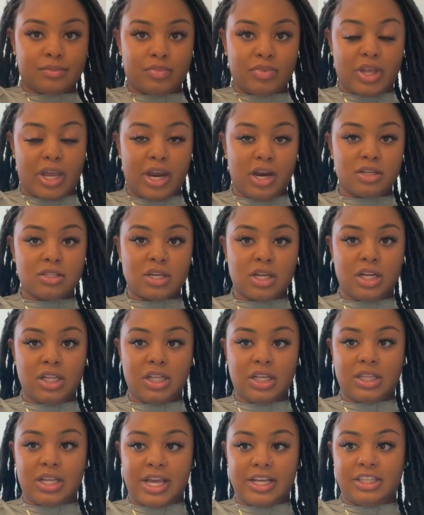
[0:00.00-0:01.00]
The hair is gonna
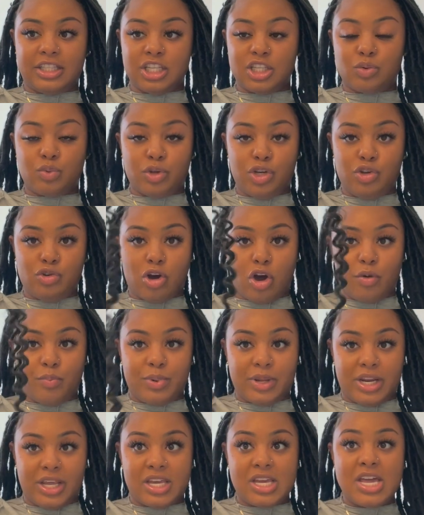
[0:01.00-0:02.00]
look like this when you
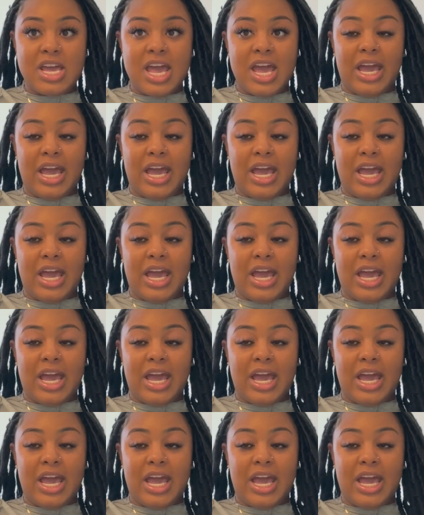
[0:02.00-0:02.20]
open it.